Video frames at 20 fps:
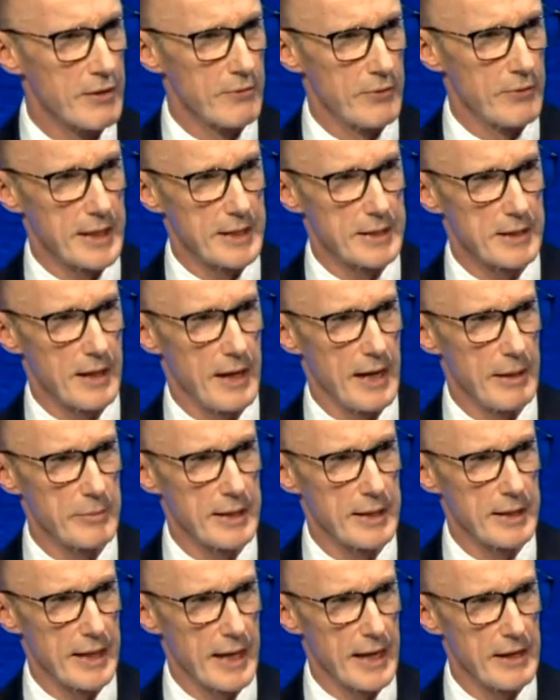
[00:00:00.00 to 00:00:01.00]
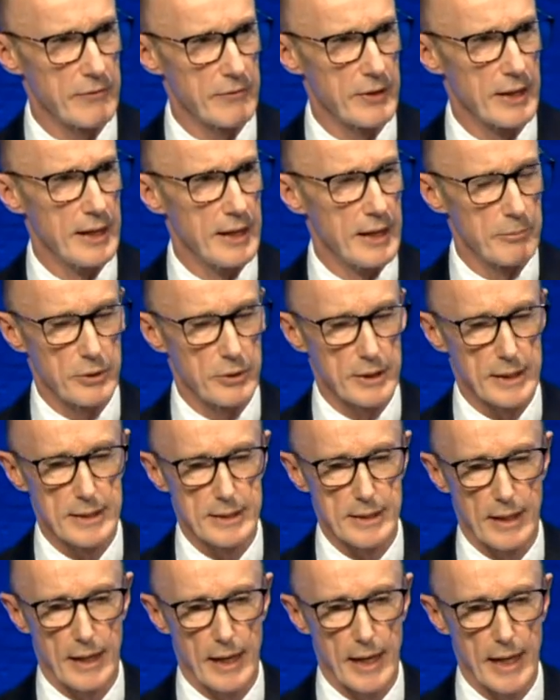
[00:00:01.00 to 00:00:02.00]
for the time that they've put
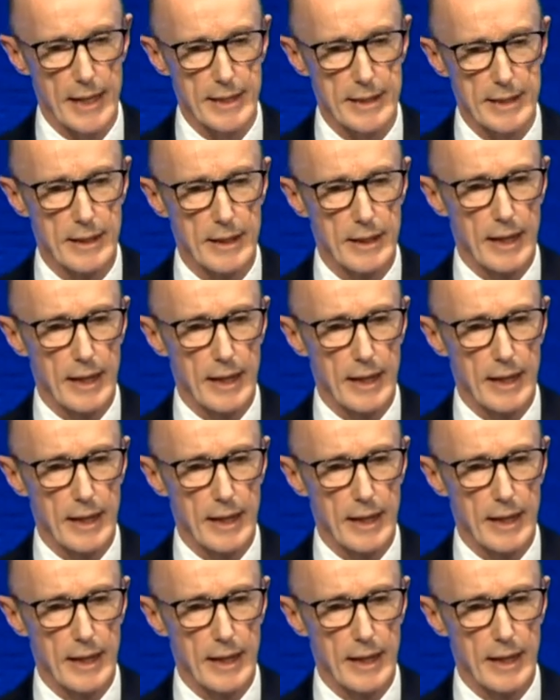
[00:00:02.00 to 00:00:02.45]
aside.